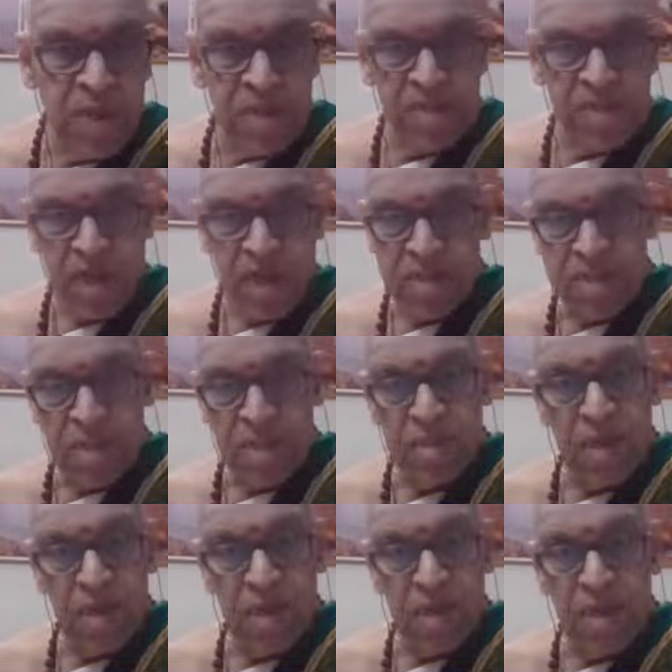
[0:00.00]
Shakti
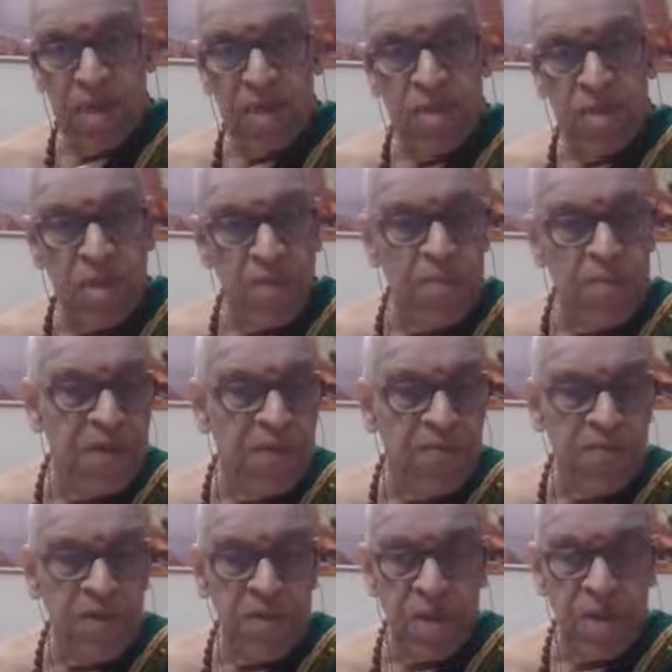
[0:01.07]
Sena
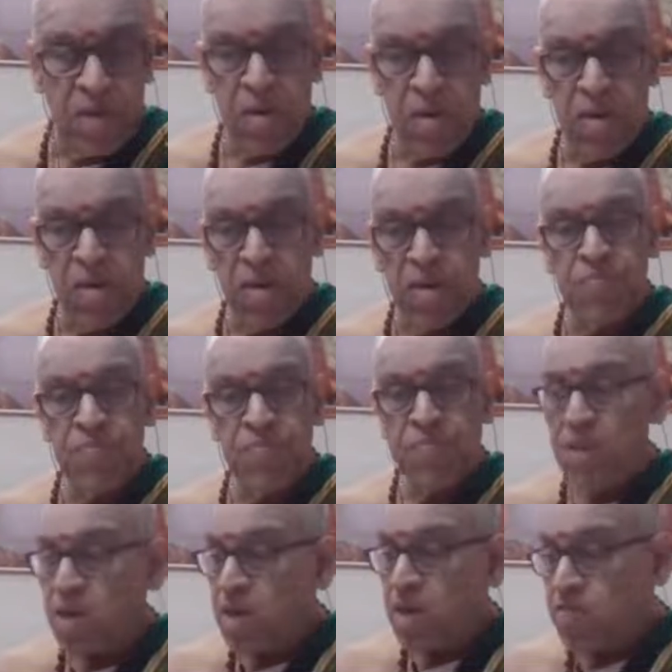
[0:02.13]
Samanvita.
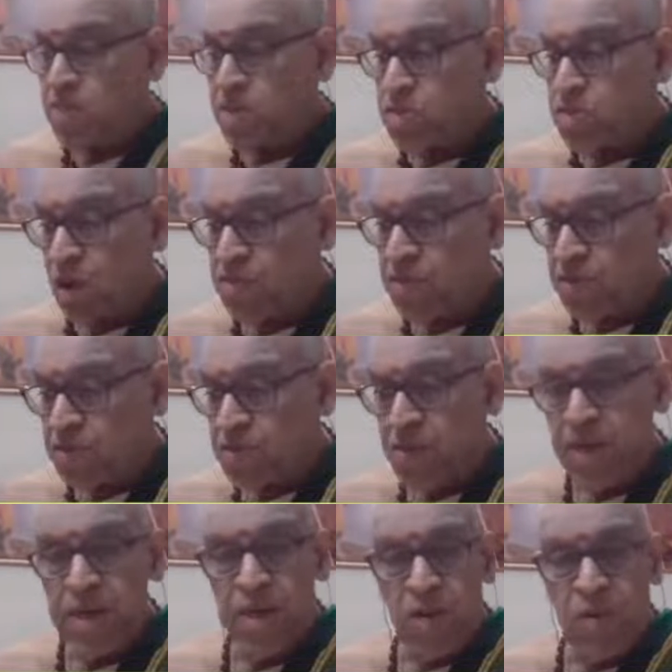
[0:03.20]
We stop for today
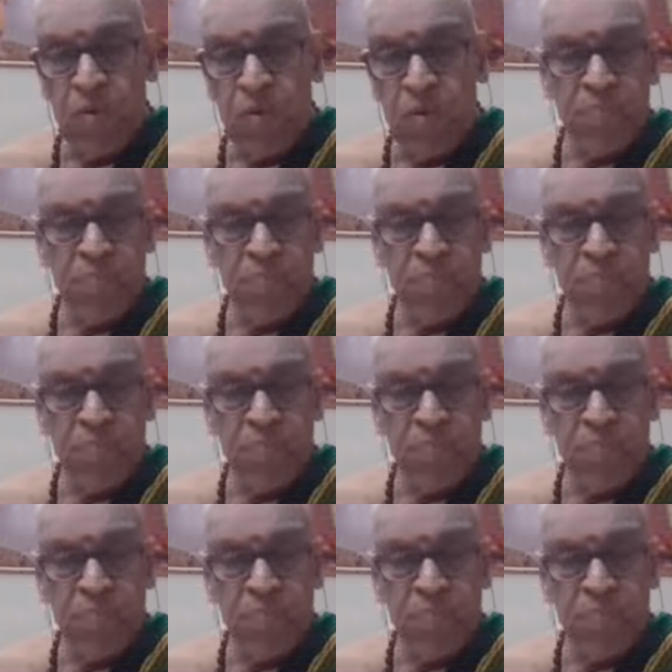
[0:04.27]
now.